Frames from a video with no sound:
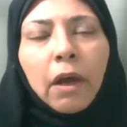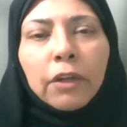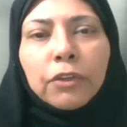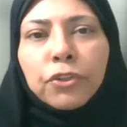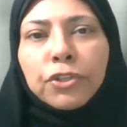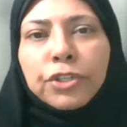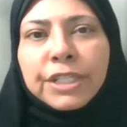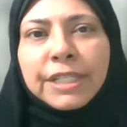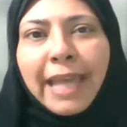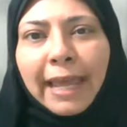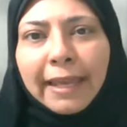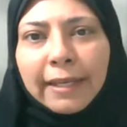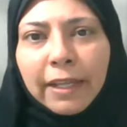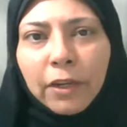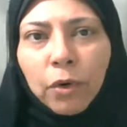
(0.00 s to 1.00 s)

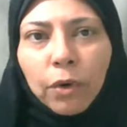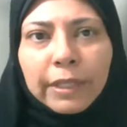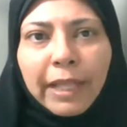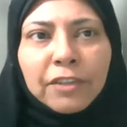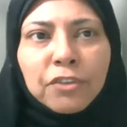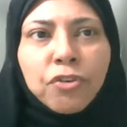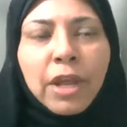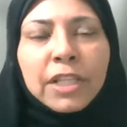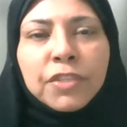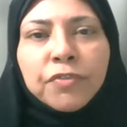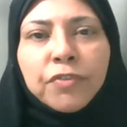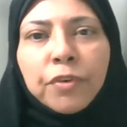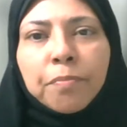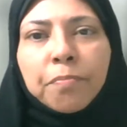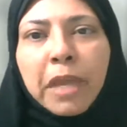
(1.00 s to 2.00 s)
understanding or that
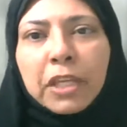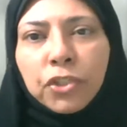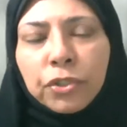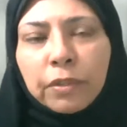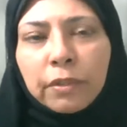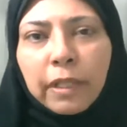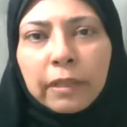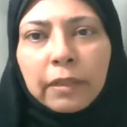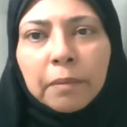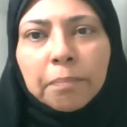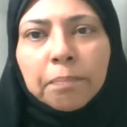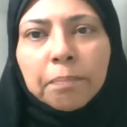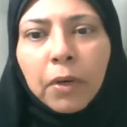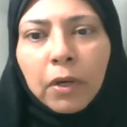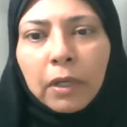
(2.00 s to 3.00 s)
transformation that the
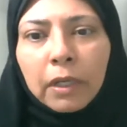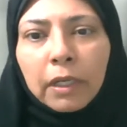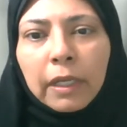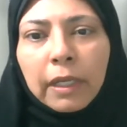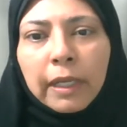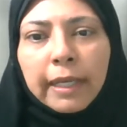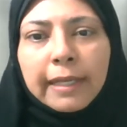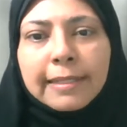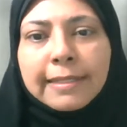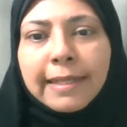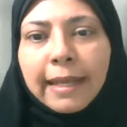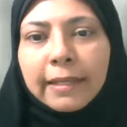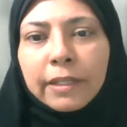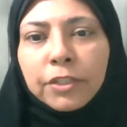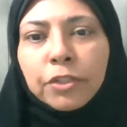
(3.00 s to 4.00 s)
book
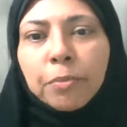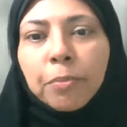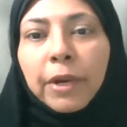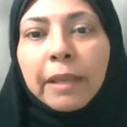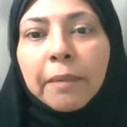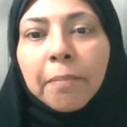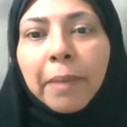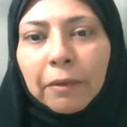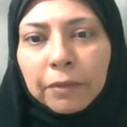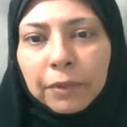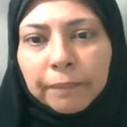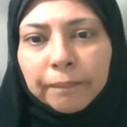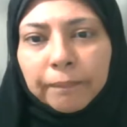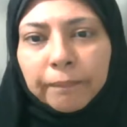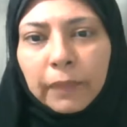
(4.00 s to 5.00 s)
intended to bring
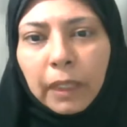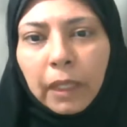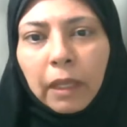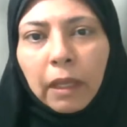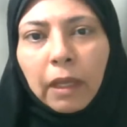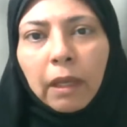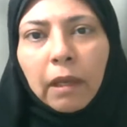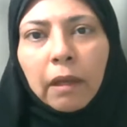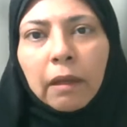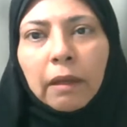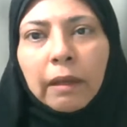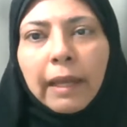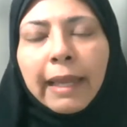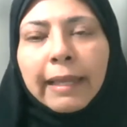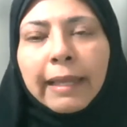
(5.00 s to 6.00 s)
about.
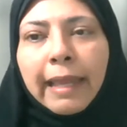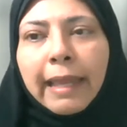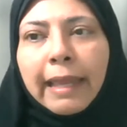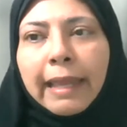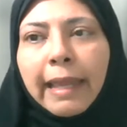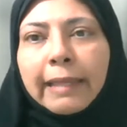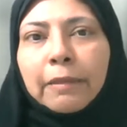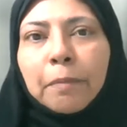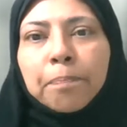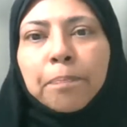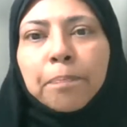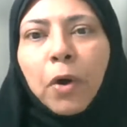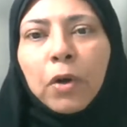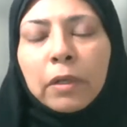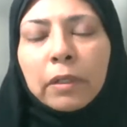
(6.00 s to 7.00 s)
And the
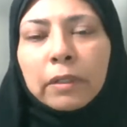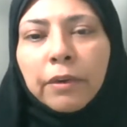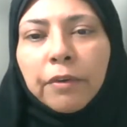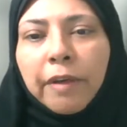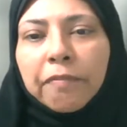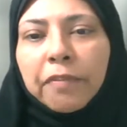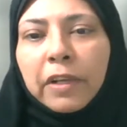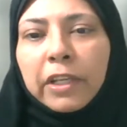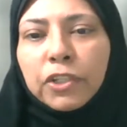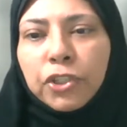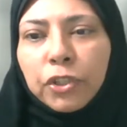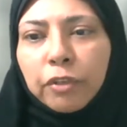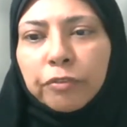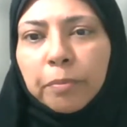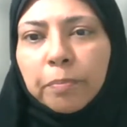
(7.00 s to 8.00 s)

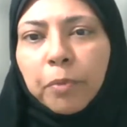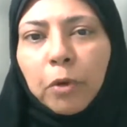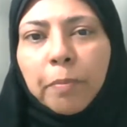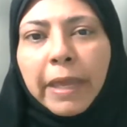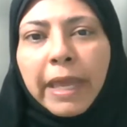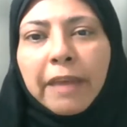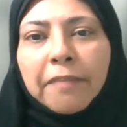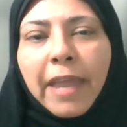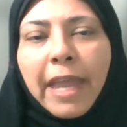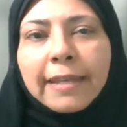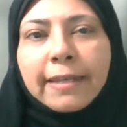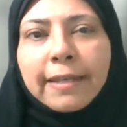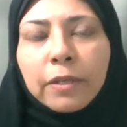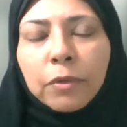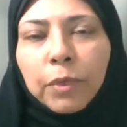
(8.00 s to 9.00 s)
revelation of the book may have
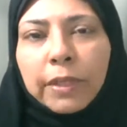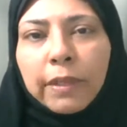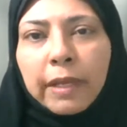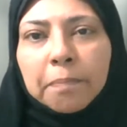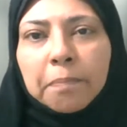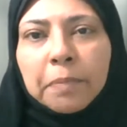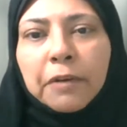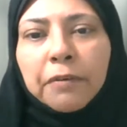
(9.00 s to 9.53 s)
ended within a